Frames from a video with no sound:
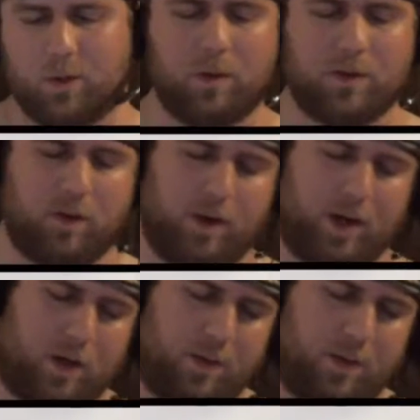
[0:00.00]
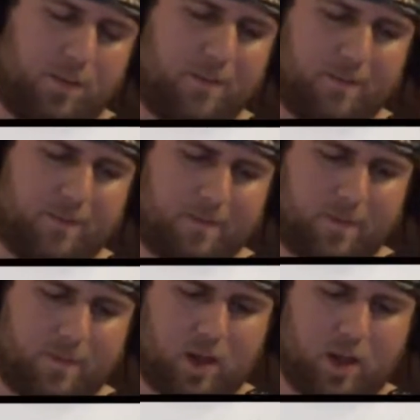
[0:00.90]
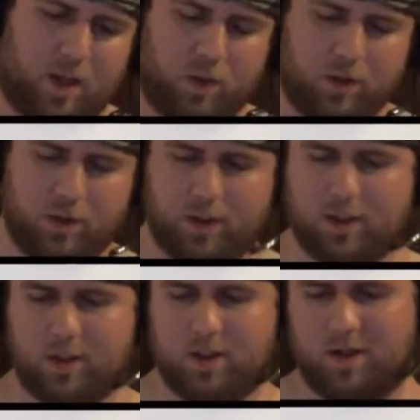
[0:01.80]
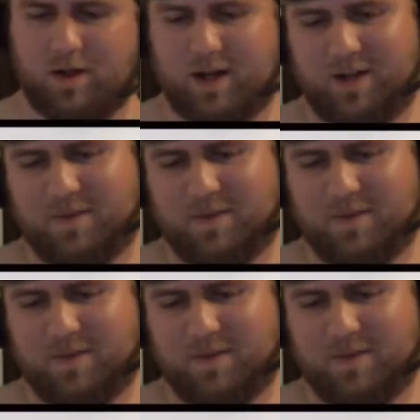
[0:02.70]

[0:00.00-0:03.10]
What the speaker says: was voted out. Will joins the jury.